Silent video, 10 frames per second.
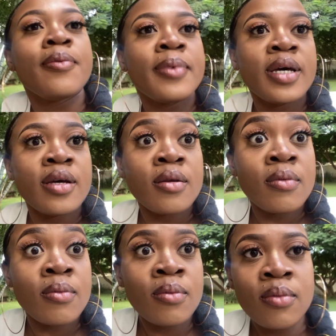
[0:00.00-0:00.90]
But.
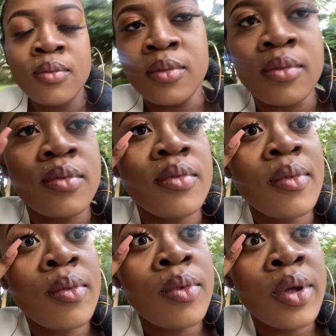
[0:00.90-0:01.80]
Mm
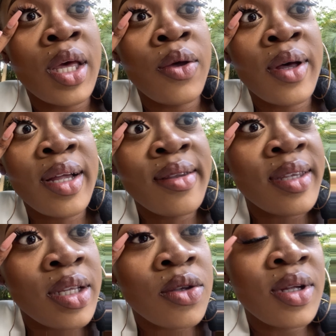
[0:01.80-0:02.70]
okay you can't see it's